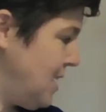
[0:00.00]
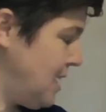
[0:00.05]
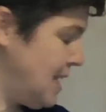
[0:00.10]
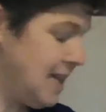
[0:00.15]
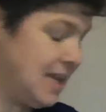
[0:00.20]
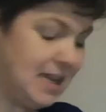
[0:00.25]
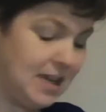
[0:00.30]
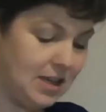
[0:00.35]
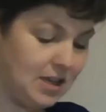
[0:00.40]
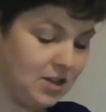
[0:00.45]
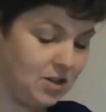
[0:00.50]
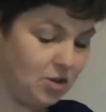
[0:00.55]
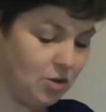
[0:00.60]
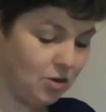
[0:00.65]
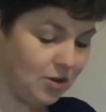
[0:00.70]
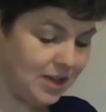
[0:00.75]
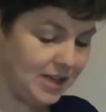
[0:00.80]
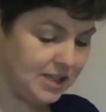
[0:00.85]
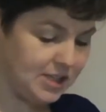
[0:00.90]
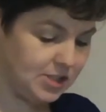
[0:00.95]
in or
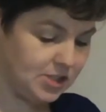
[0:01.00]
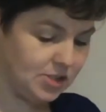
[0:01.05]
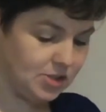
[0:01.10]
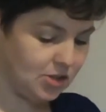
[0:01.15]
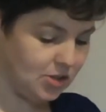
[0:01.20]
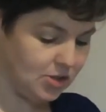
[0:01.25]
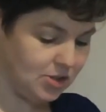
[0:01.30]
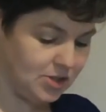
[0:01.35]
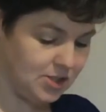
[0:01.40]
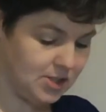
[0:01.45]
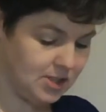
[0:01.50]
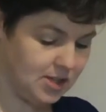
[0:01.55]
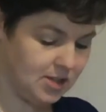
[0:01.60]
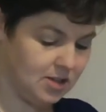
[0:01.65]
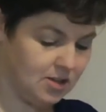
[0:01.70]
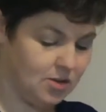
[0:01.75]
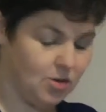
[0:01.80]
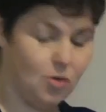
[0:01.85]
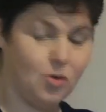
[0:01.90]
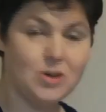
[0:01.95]
insert
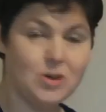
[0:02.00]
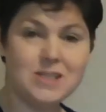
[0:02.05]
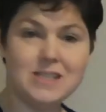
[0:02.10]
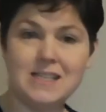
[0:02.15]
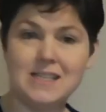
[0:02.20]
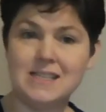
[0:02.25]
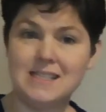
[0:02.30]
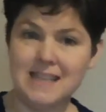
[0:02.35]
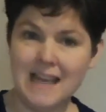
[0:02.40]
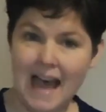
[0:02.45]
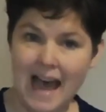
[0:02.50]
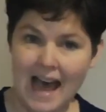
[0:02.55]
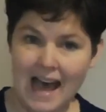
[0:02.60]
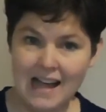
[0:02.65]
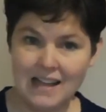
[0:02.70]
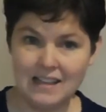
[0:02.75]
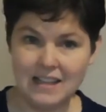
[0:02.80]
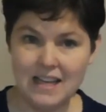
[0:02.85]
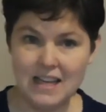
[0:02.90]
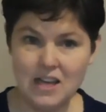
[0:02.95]
or to
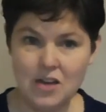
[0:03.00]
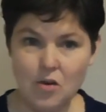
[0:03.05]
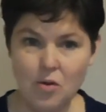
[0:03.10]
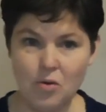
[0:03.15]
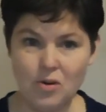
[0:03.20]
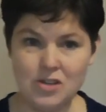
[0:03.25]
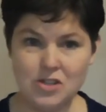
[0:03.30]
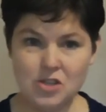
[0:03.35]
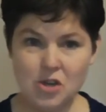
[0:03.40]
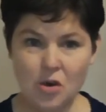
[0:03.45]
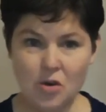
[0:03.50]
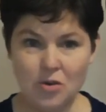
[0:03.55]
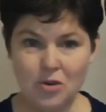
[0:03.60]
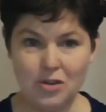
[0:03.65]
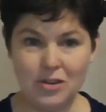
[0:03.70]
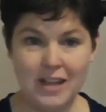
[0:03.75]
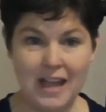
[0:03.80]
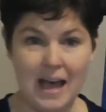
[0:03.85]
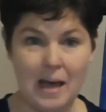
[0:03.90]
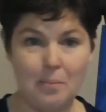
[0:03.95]
tally or
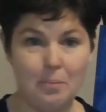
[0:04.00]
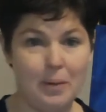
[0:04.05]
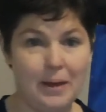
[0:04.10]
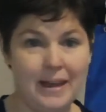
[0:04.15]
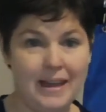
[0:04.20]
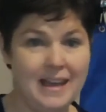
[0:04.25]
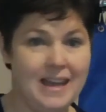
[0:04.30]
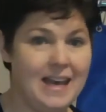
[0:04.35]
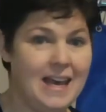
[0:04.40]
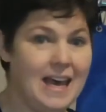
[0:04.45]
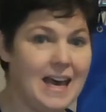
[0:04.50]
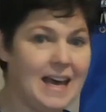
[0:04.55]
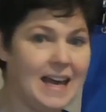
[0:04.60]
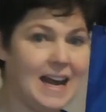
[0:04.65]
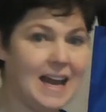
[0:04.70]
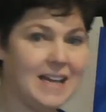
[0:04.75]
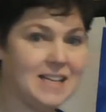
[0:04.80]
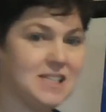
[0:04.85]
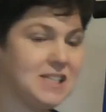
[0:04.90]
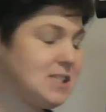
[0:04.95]
total up. And
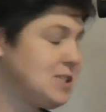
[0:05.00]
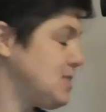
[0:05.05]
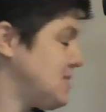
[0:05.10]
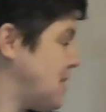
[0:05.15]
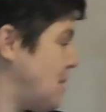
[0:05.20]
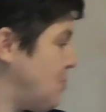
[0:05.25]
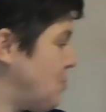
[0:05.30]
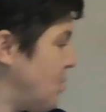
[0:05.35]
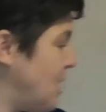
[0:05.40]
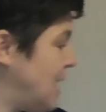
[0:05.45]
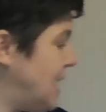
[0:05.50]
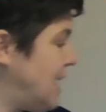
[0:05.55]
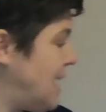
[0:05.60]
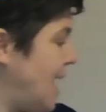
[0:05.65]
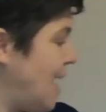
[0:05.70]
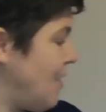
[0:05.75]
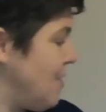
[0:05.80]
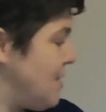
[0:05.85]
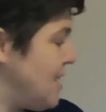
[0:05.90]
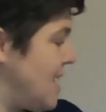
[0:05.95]
I just separated
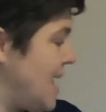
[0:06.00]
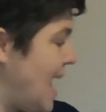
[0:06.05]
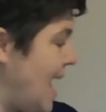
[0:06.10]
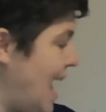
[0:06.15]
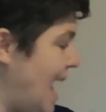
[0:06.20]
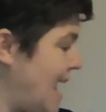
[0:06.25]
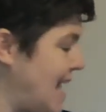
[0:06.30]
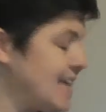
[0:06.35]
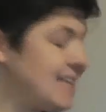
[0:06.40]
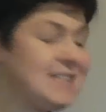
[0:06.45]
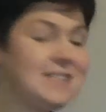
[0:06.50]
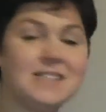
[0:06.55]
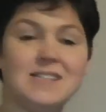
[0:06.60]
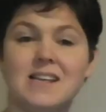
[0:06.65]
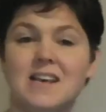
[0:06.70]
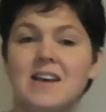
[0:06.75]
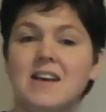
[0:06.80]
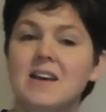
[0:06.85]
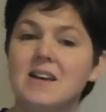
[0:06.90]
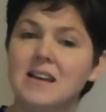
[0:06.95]
out the S
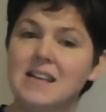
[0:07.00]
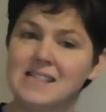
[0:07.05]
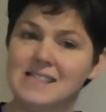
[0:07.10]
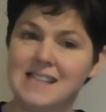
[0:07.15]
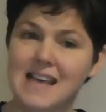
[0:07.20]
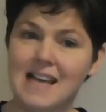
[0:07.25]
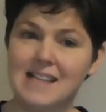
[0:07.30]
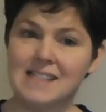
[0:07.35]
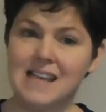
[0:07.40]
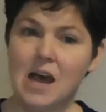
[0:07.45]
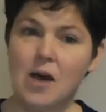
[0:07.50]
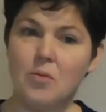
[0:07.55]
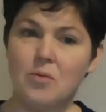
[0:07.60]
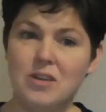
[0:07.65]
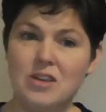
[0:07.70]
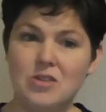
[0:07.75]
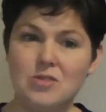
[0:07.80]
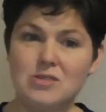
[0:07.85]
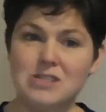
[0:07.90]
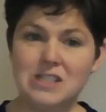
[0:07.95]
because that's how we
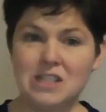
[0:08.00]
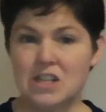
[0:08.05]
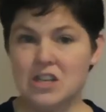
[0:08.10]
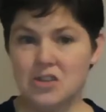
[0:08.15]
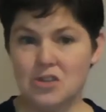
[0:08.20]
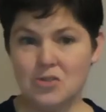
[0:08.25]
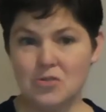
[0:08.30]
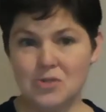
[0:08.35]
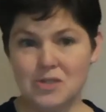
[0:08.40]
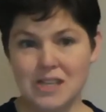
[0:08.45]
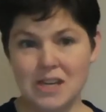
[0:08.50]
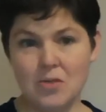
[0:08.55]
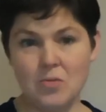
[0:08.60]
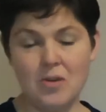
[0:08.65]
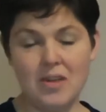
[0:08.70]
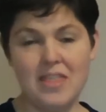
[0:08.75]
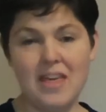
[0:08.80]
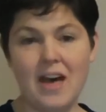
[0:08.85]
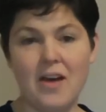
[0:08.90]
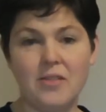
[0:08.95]
usually use it
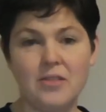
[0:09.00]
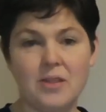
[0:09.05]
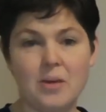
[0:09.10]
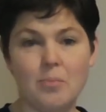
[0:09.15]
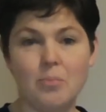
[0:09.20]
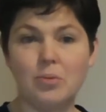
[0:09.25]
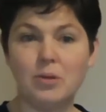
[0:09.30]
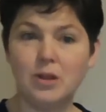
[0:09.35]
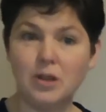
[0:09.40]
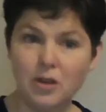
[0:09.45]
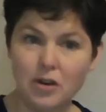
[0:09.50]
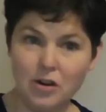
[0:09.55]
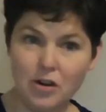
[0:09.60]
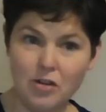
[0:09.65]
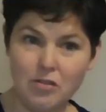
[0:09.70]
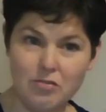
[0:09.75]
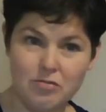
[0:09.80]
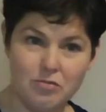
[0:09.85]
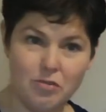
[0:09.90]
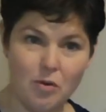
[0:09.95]
without the plural
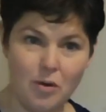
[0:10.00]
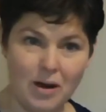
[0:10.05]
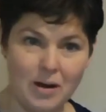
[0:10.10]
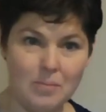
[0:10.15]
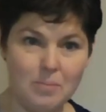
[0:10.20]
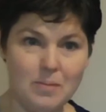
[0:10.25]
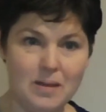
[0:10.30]
form,